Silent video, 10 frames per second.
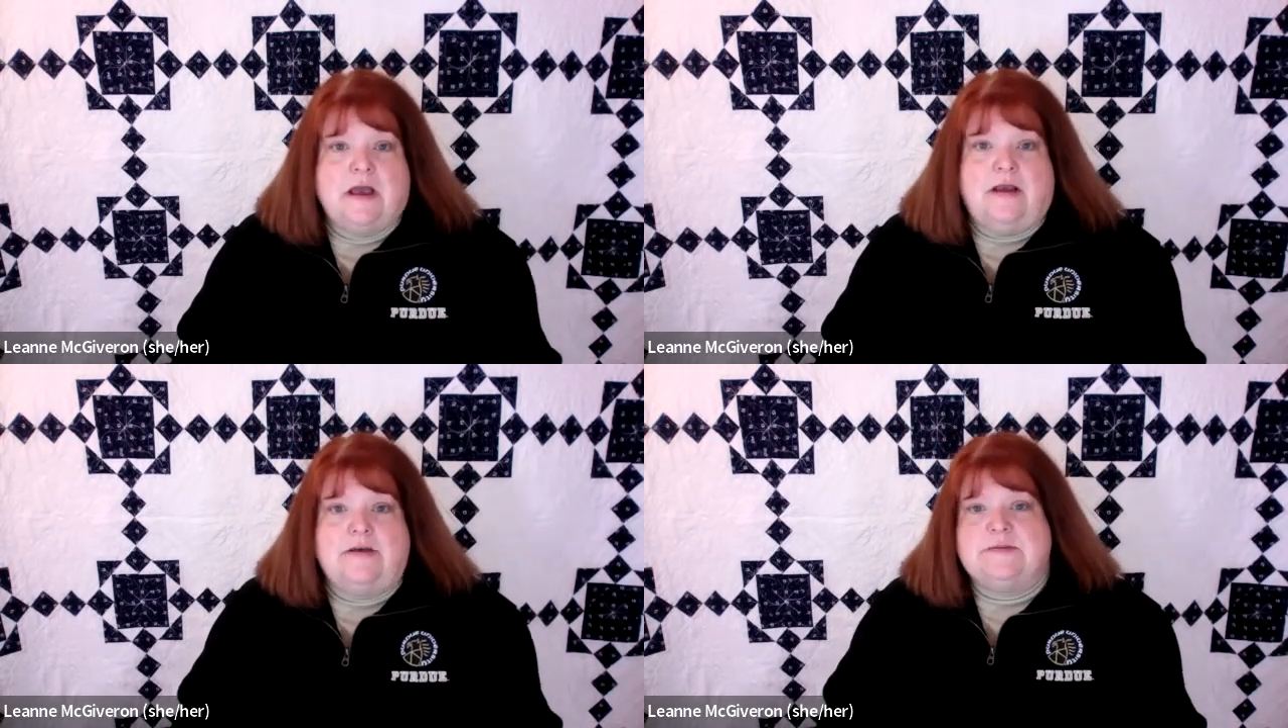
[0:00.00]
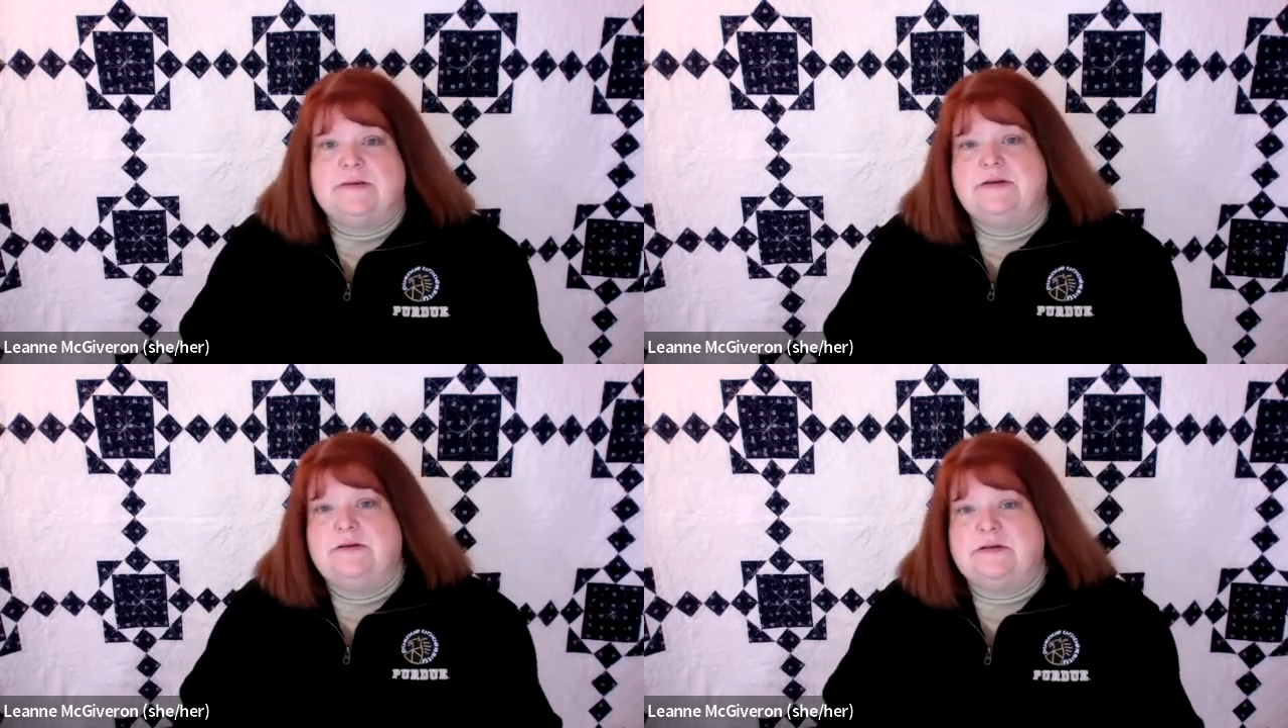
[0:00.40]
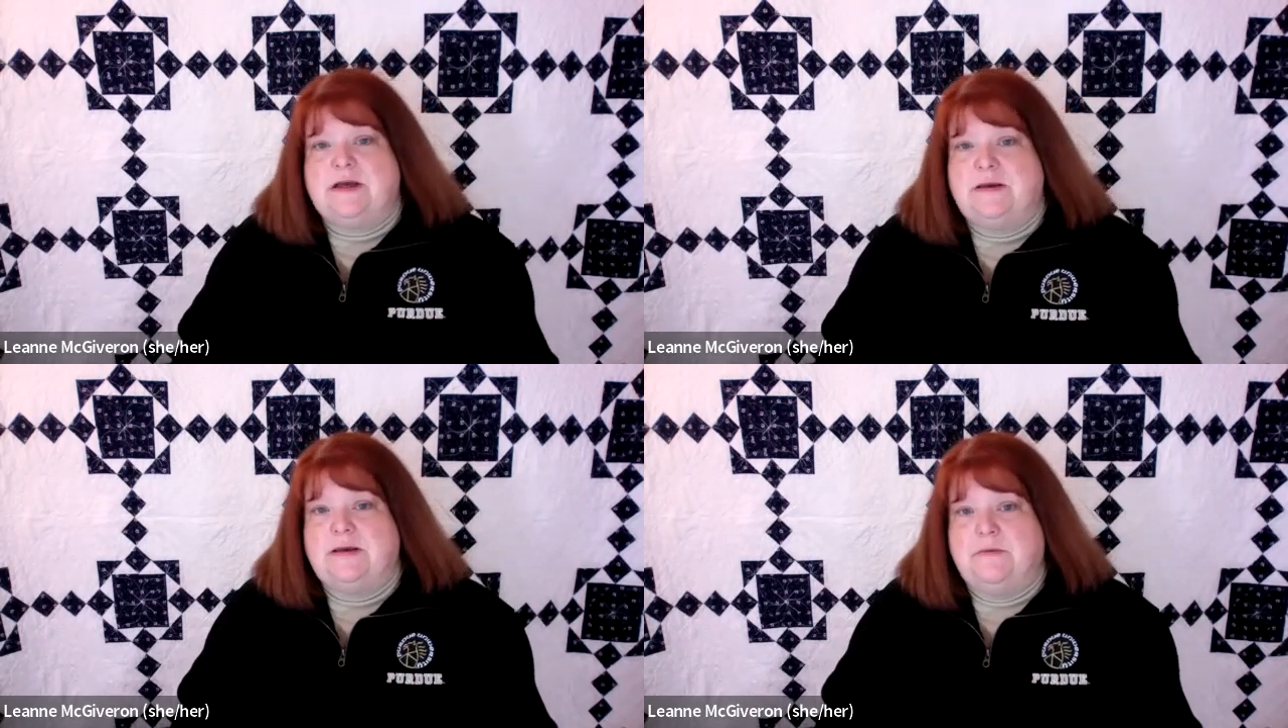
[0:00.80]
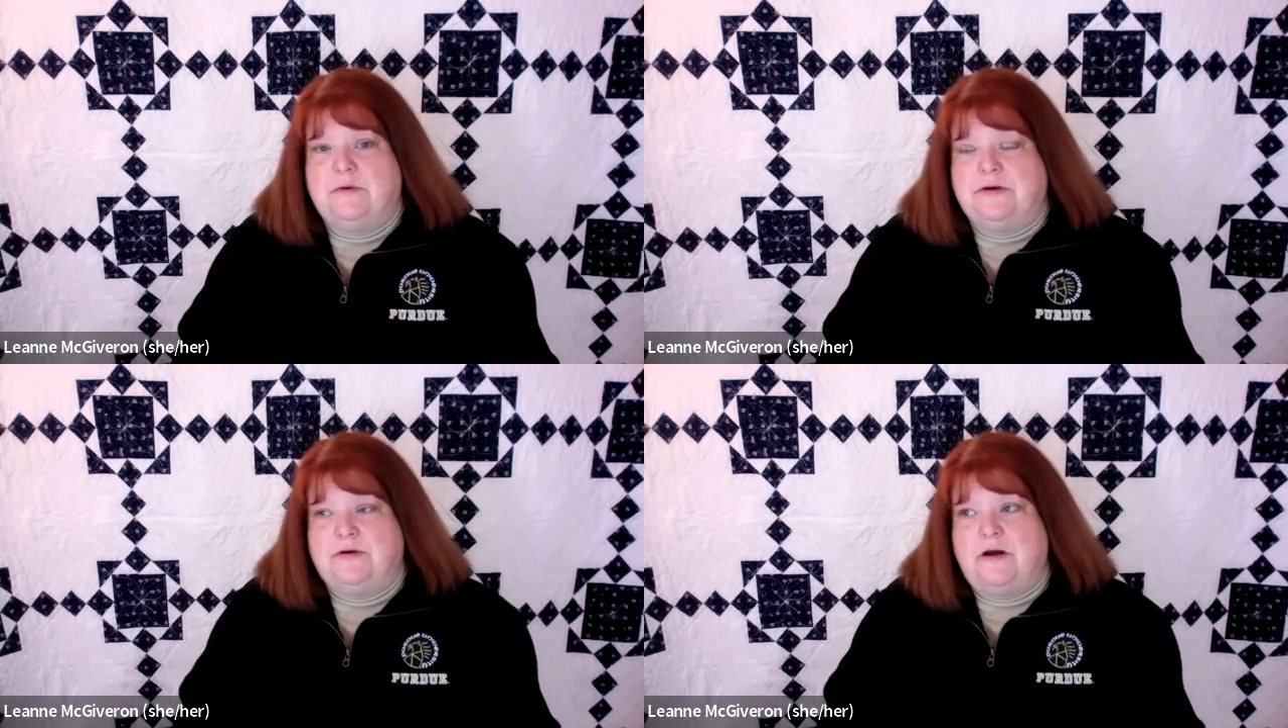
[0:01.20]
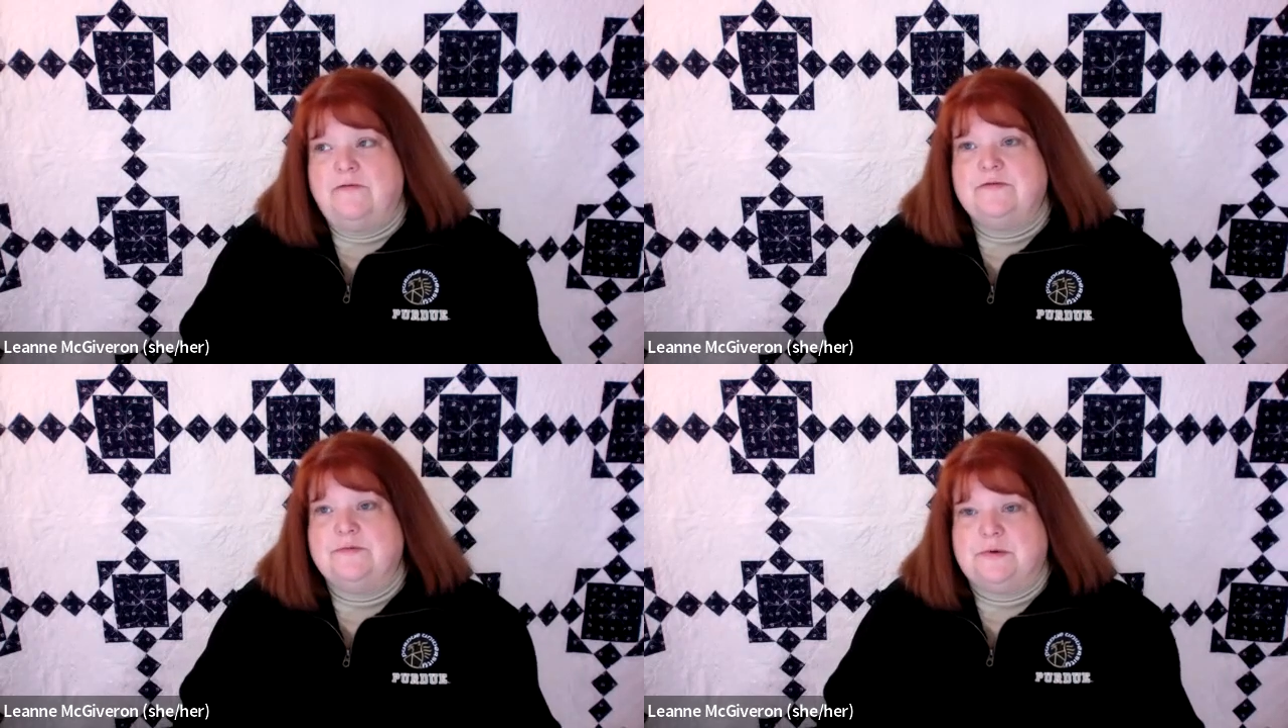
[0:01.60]
Are you spending your time where you're
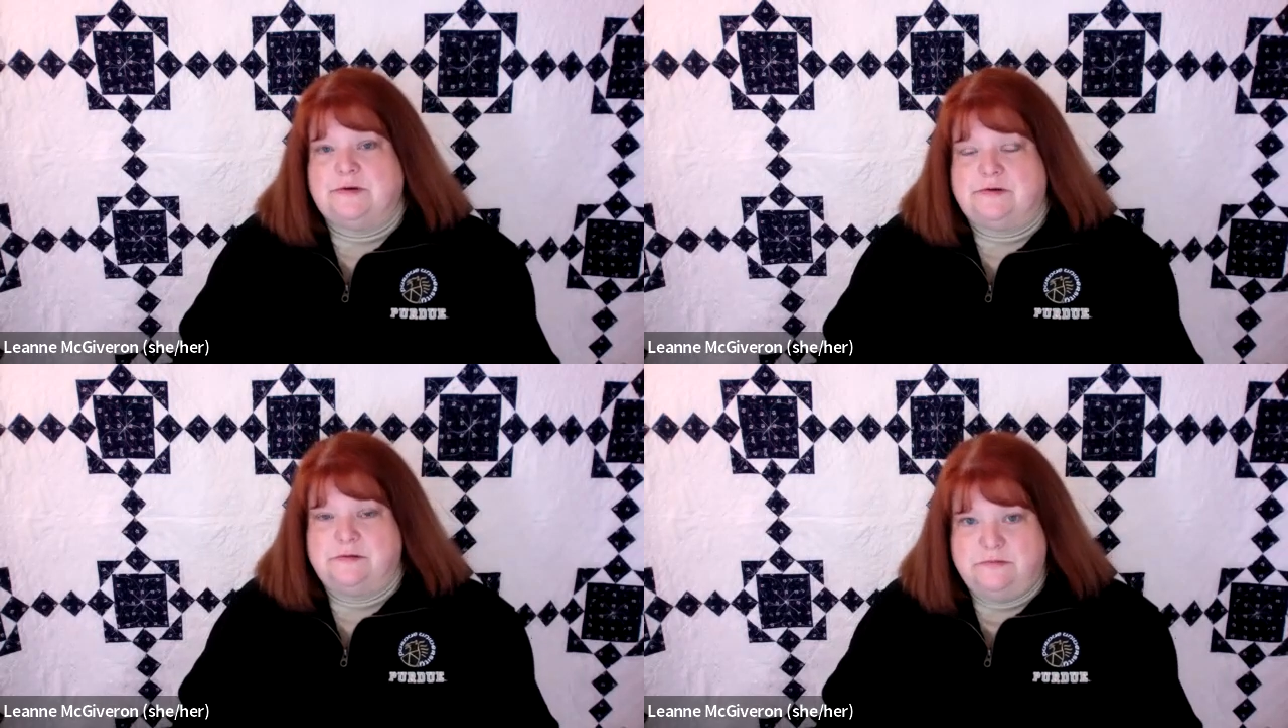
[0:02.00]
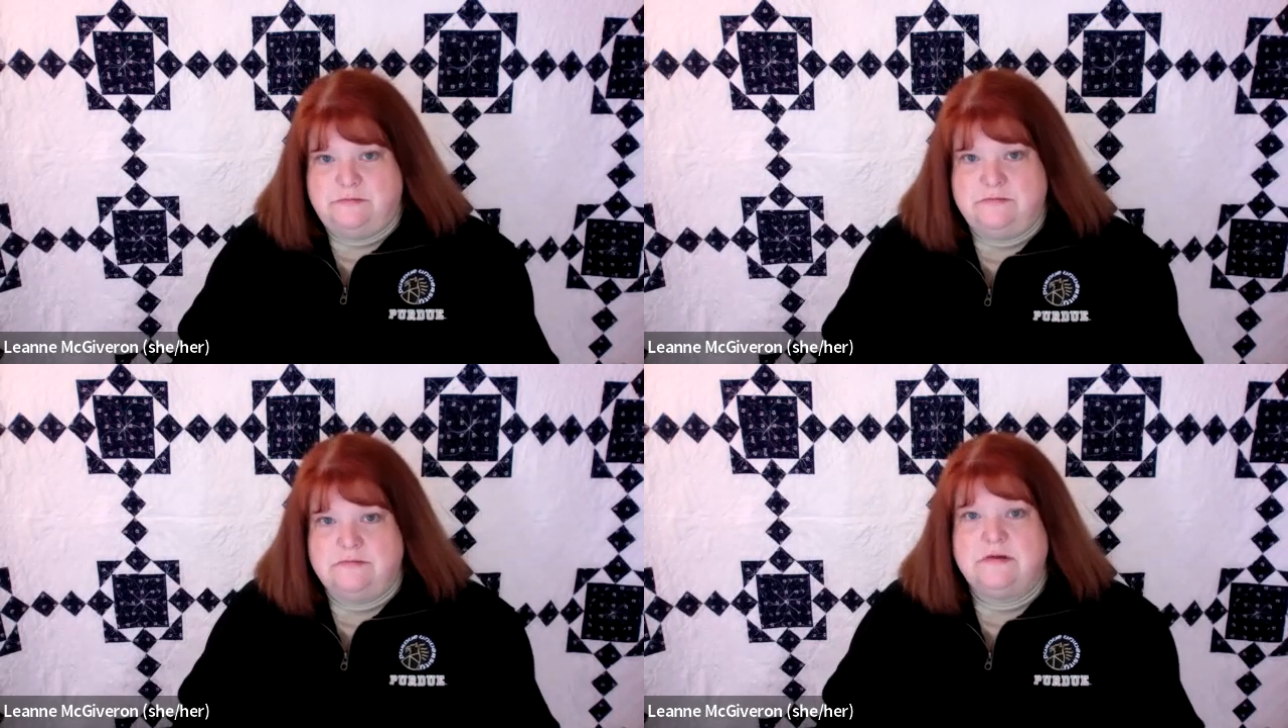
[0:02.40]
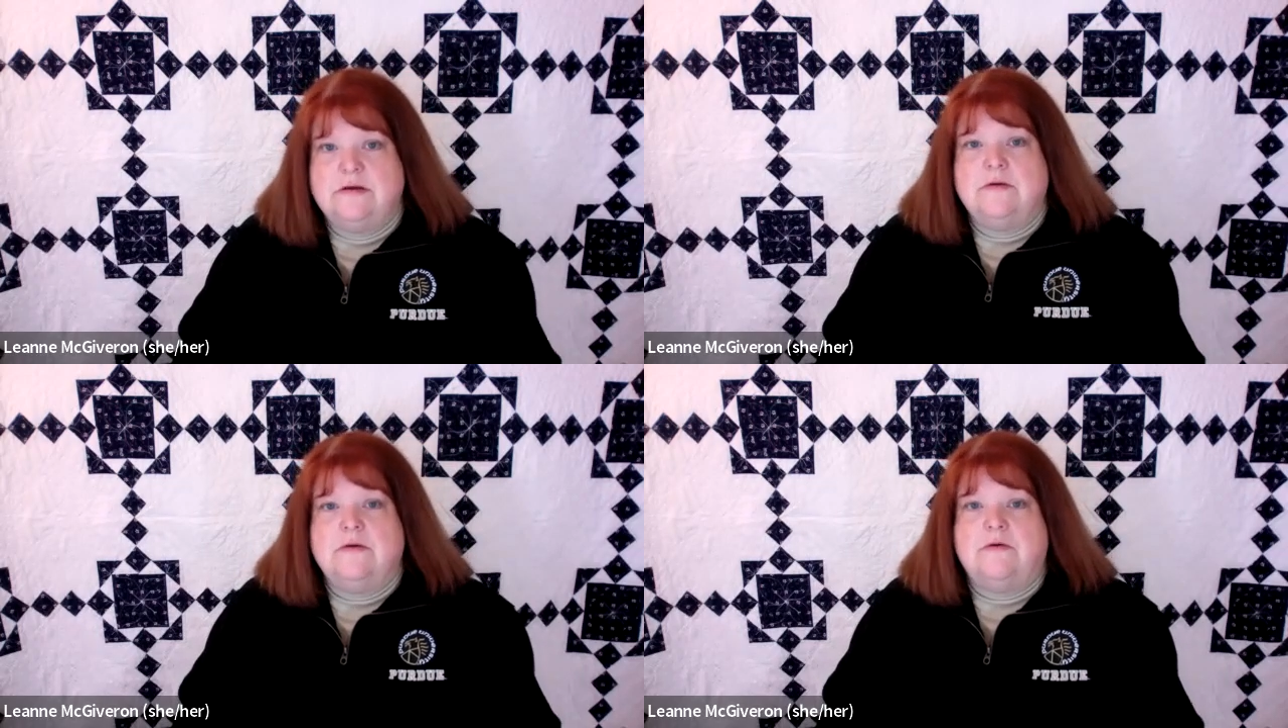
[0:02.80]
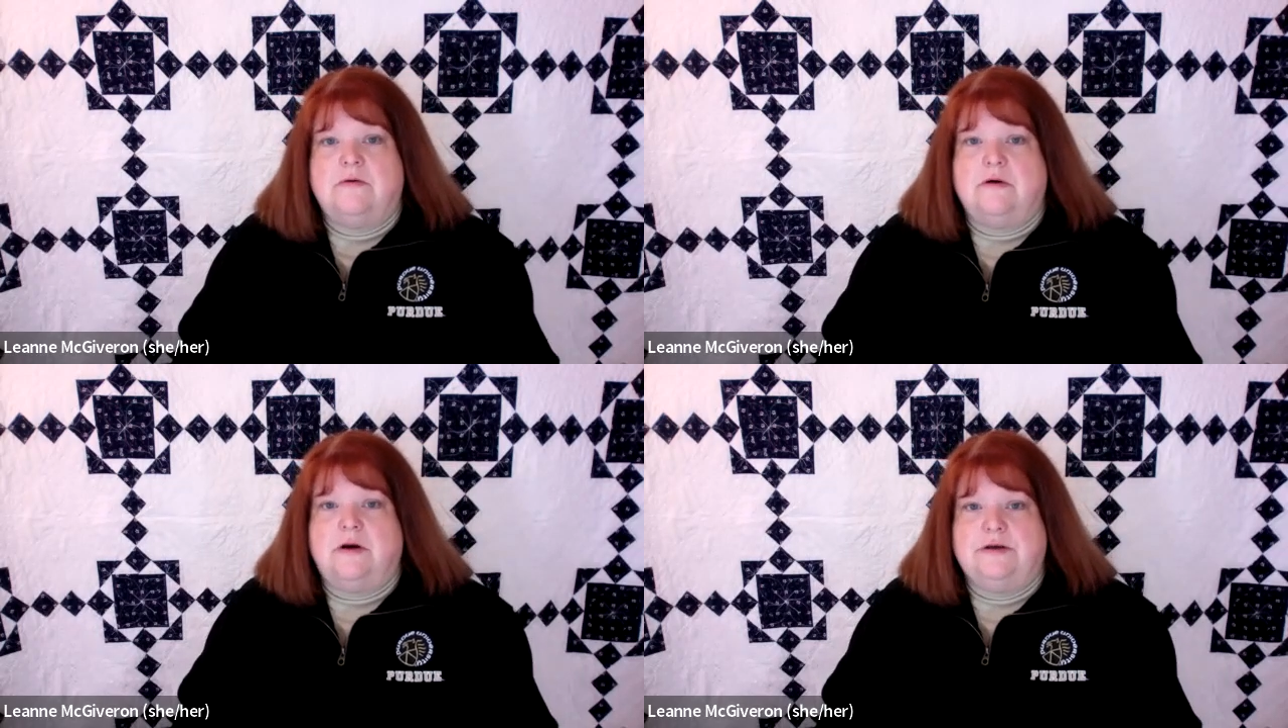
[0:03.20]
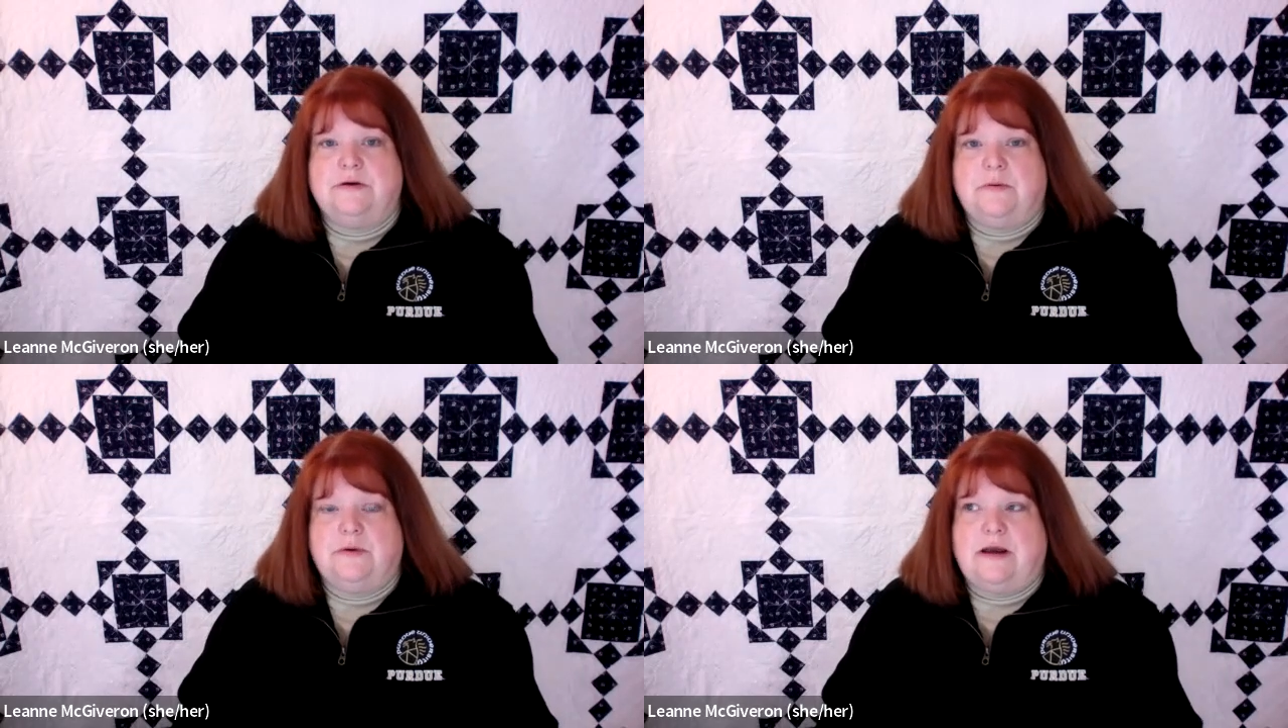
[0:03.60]
comfortable, or are you
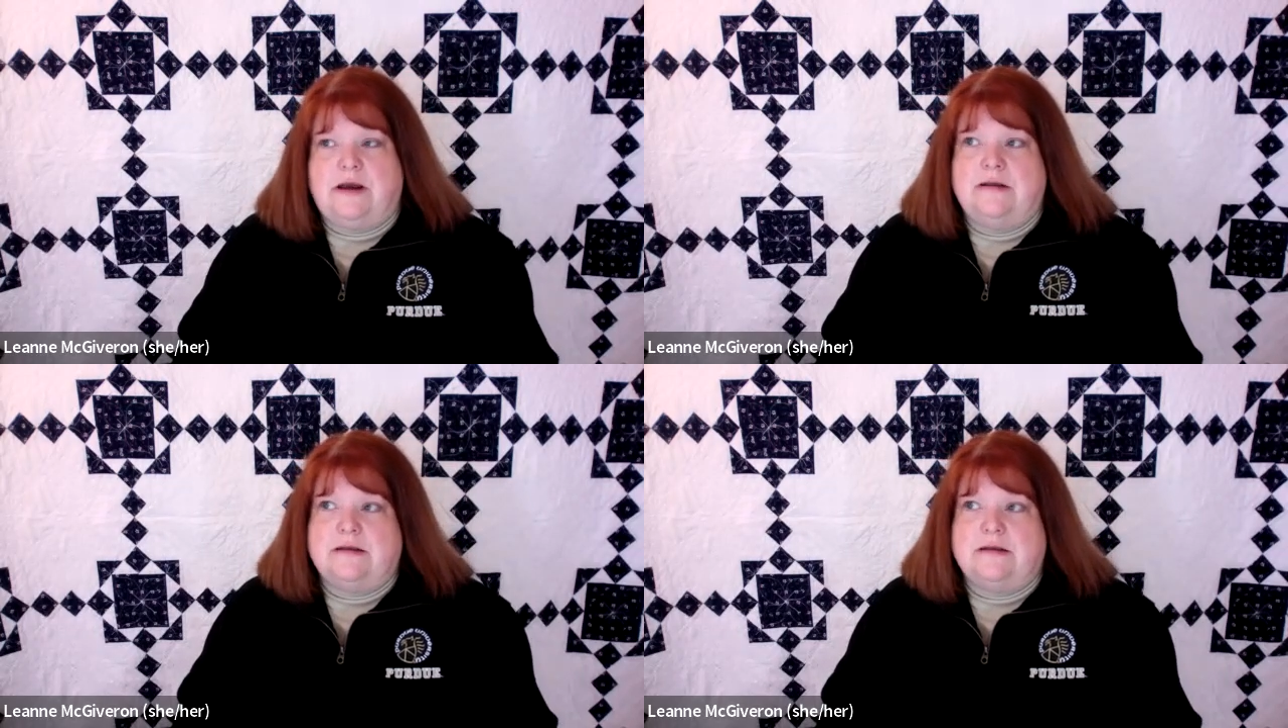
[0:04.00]
going out?